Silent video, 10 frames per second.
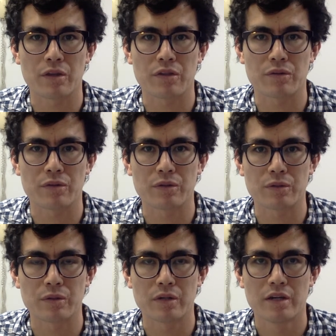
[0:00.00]

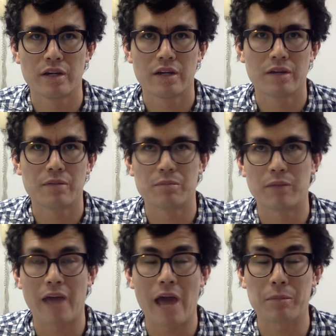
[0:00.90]
through
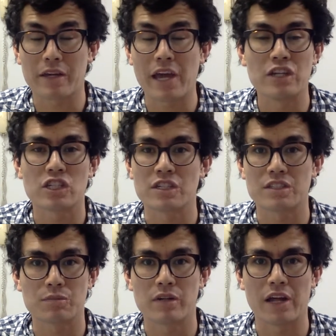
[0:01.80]
my
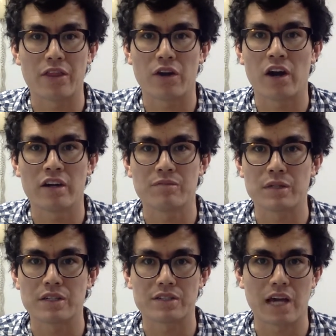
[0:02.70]
applications and what I thought of,
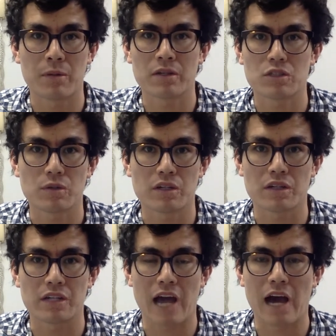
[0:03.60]
because I went to a
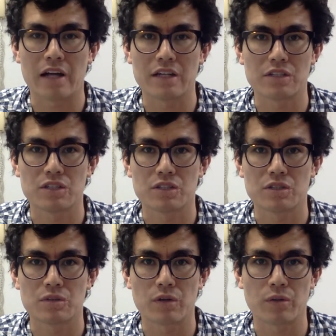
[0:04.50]
good college,
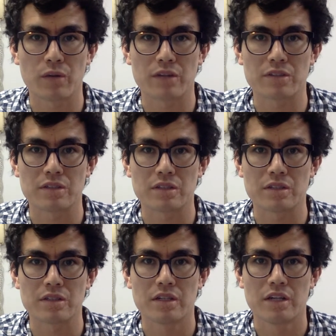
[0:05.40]

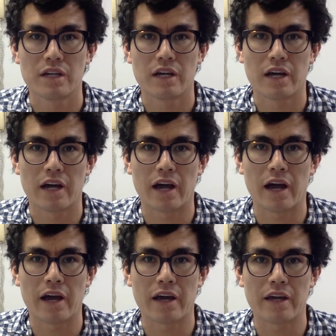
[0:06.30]
Northwestern.
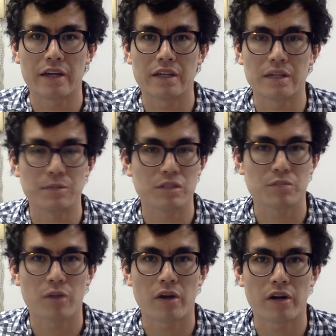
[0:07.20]
I am
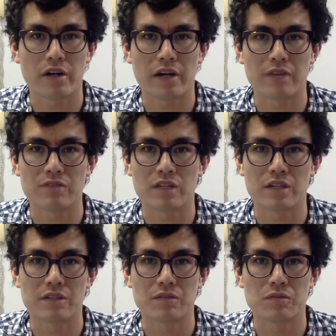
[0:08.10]
smart. I've
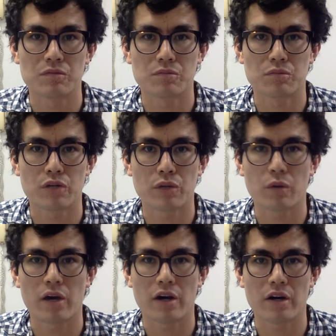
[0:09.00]
done pretty
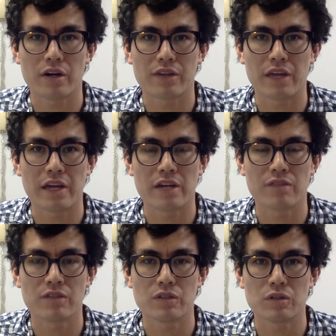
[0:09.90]
well at the
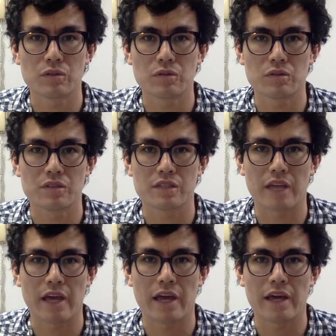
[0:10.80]
interviews,
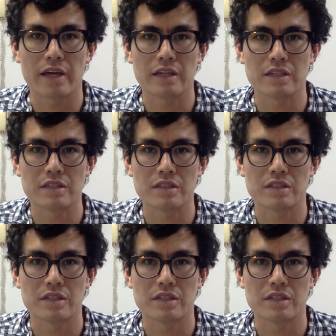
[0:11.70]
and